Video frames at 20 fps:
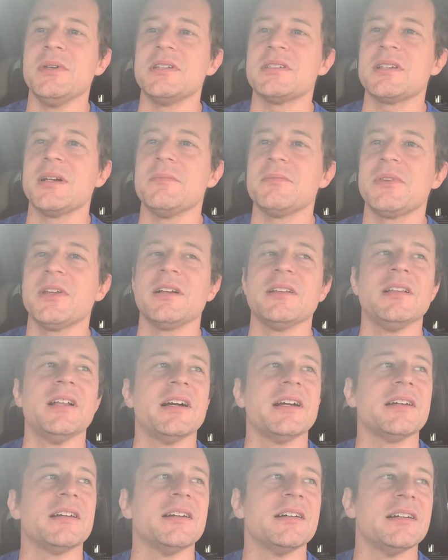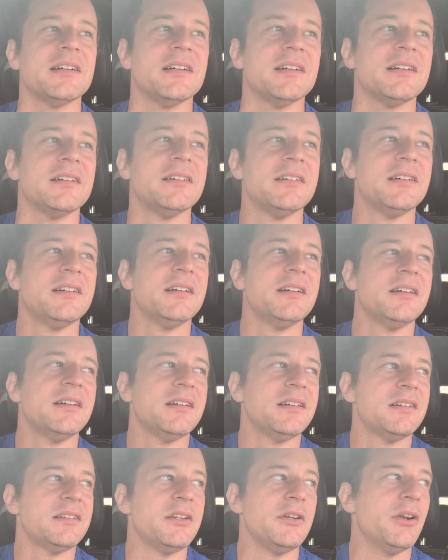something like
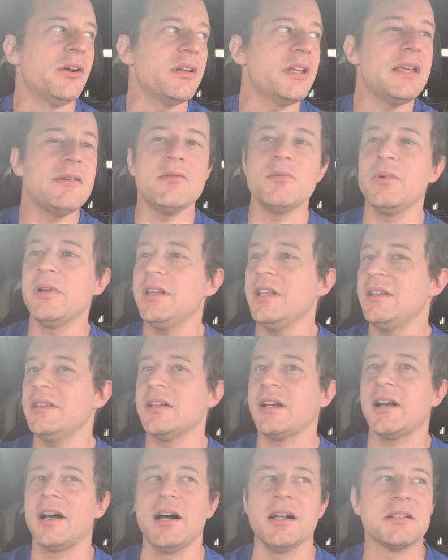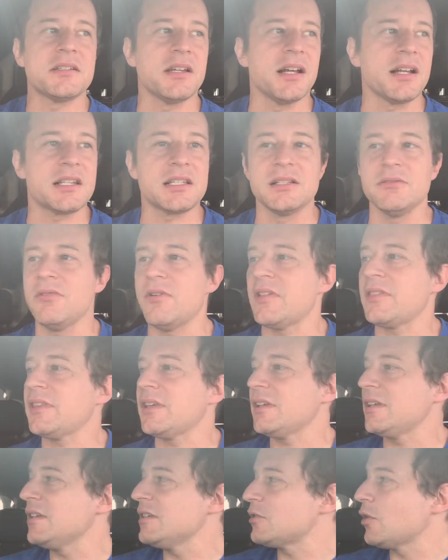even within the context of, I
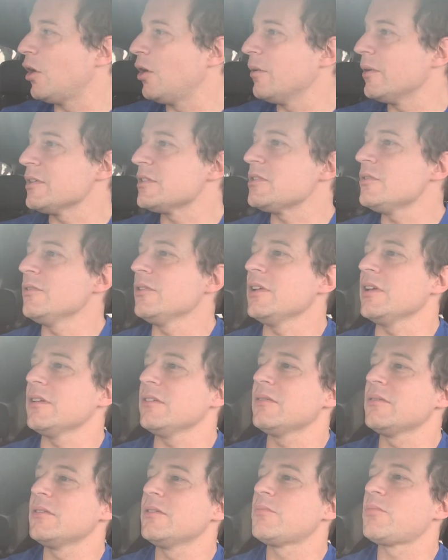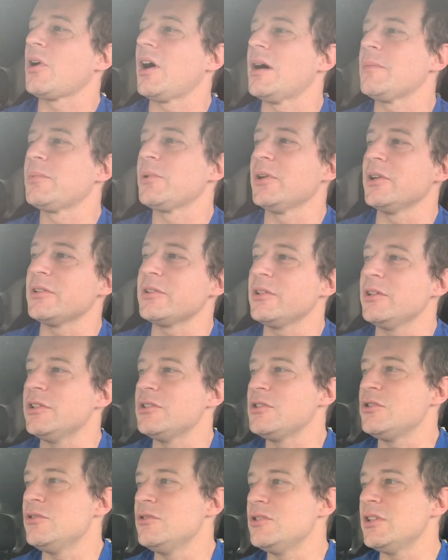think he's always doing proper and
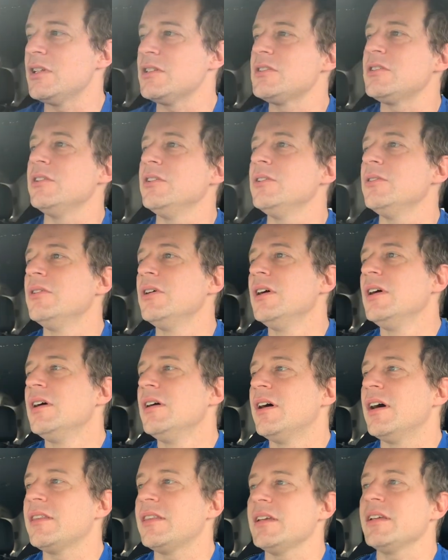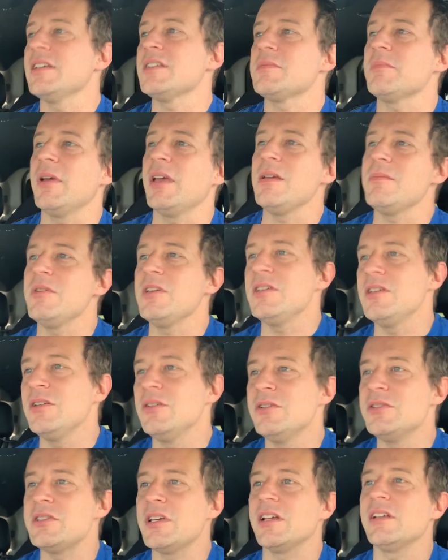good jiu-jitsu, I think he's maybe
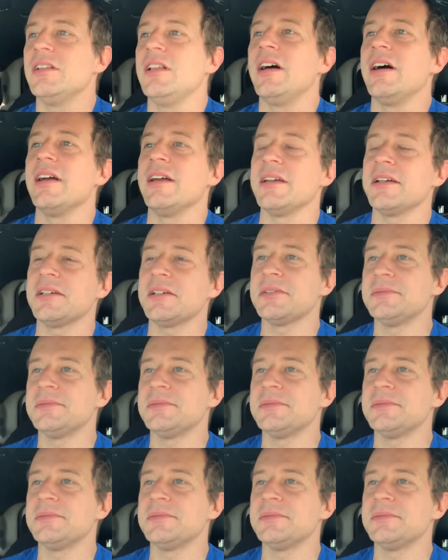using like